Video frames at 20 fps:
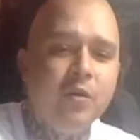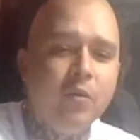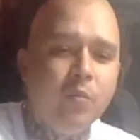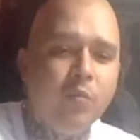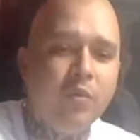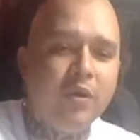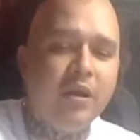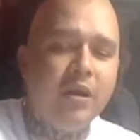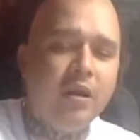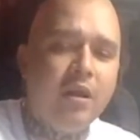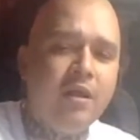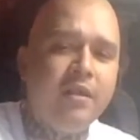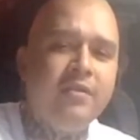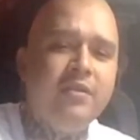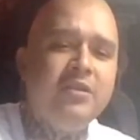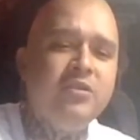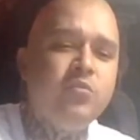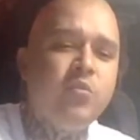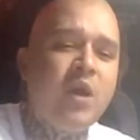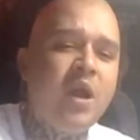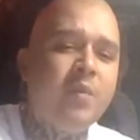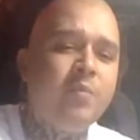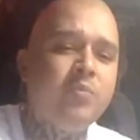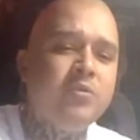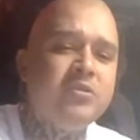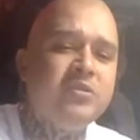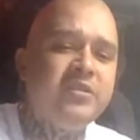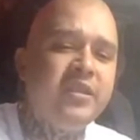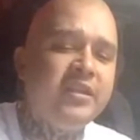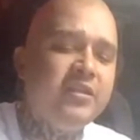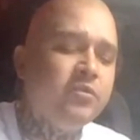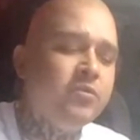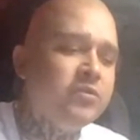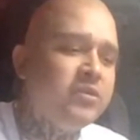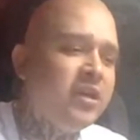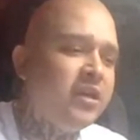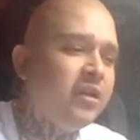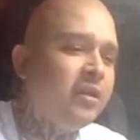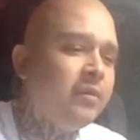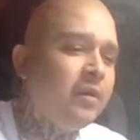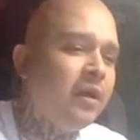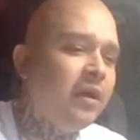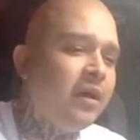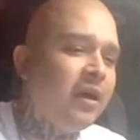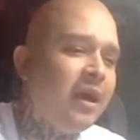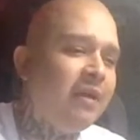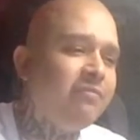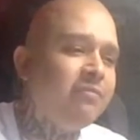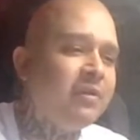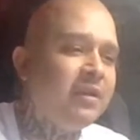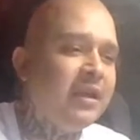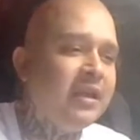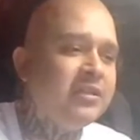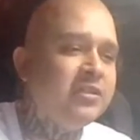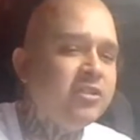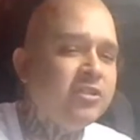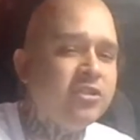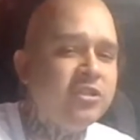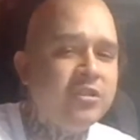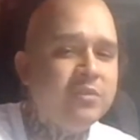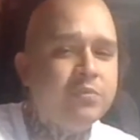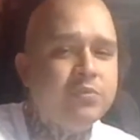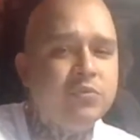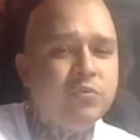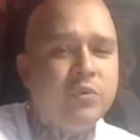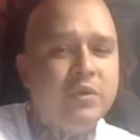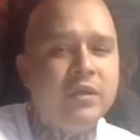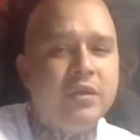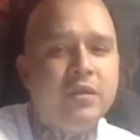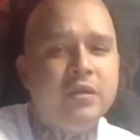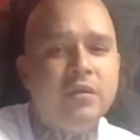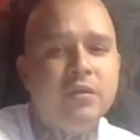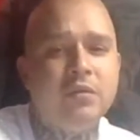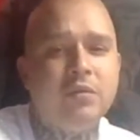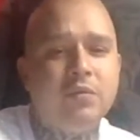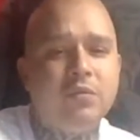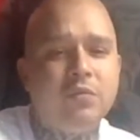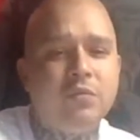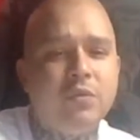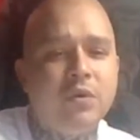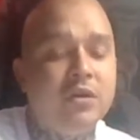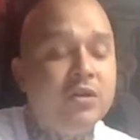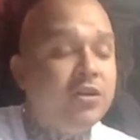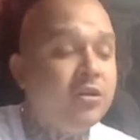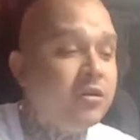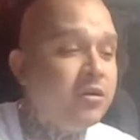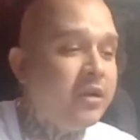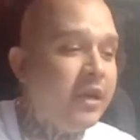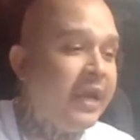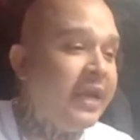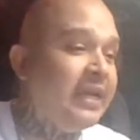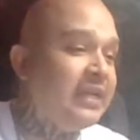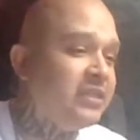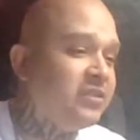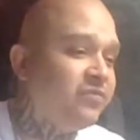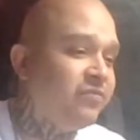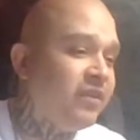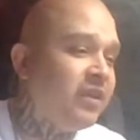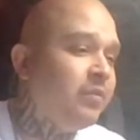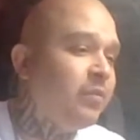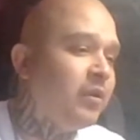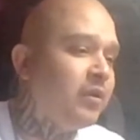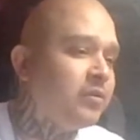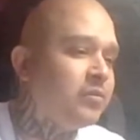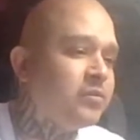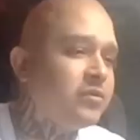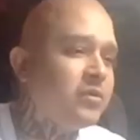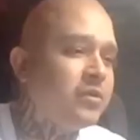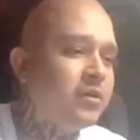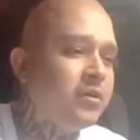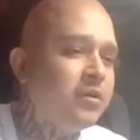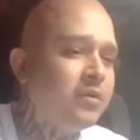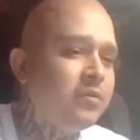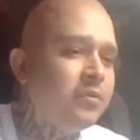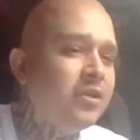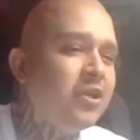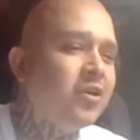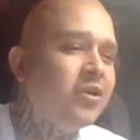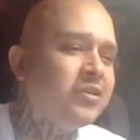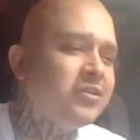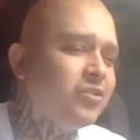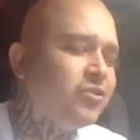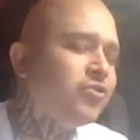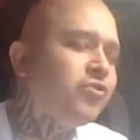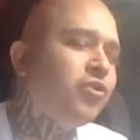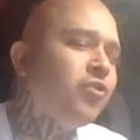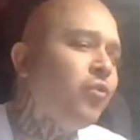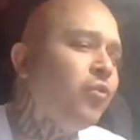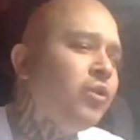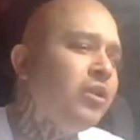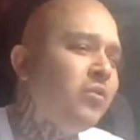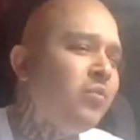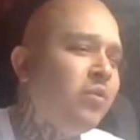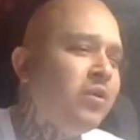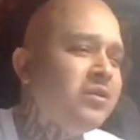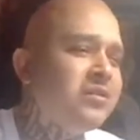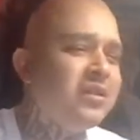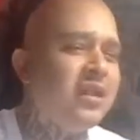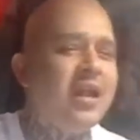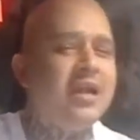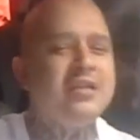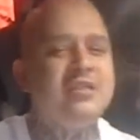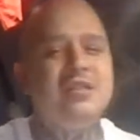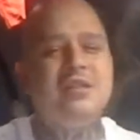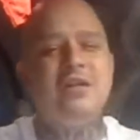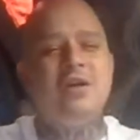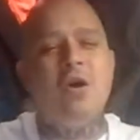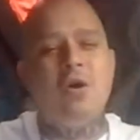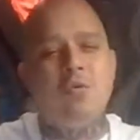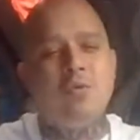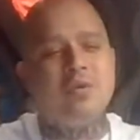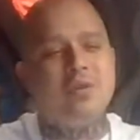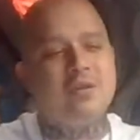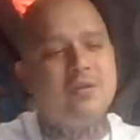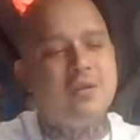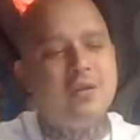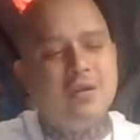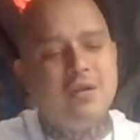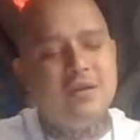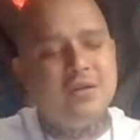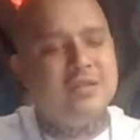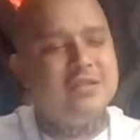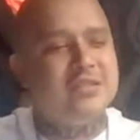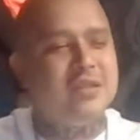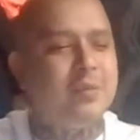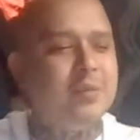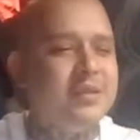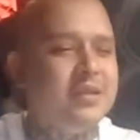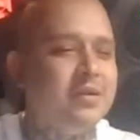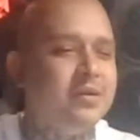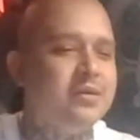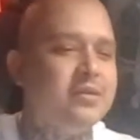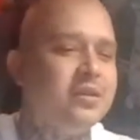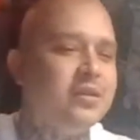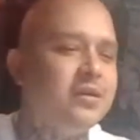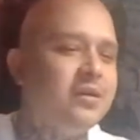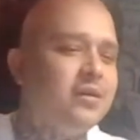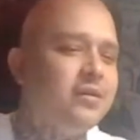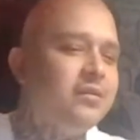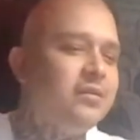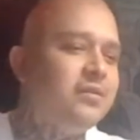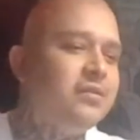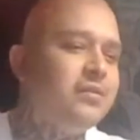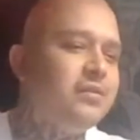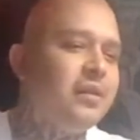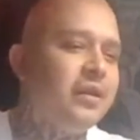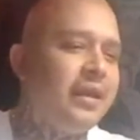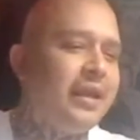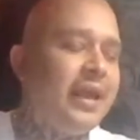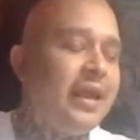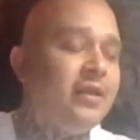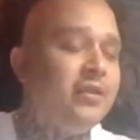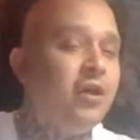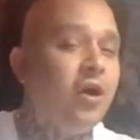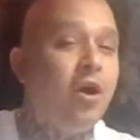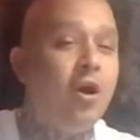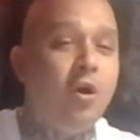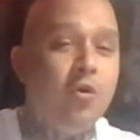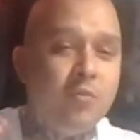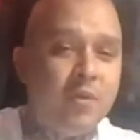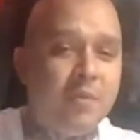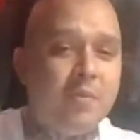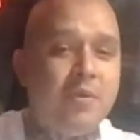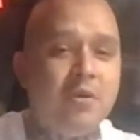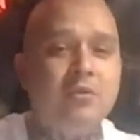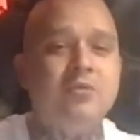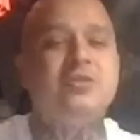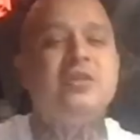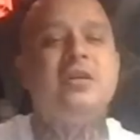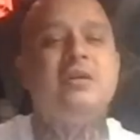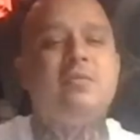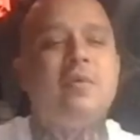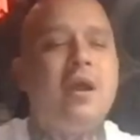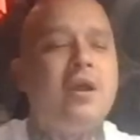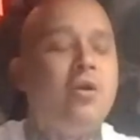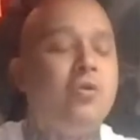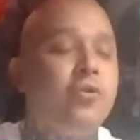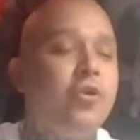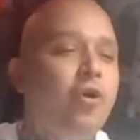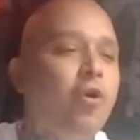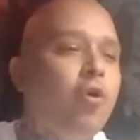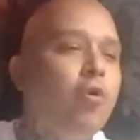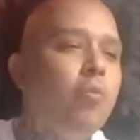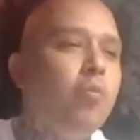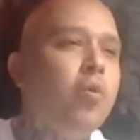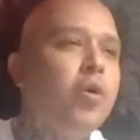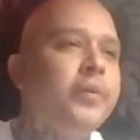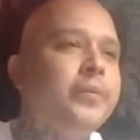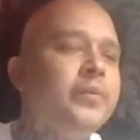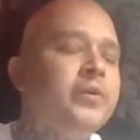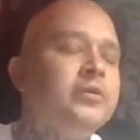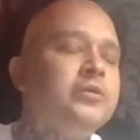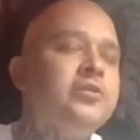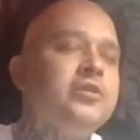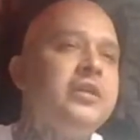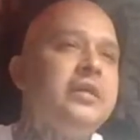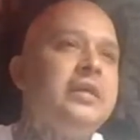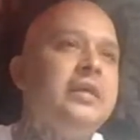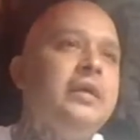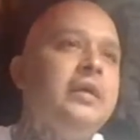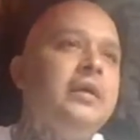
But a lot of these rappers, they do tend to have relationships with underage females, because those are the only ones that actually go with some of the homie music, right, or the homeboy music.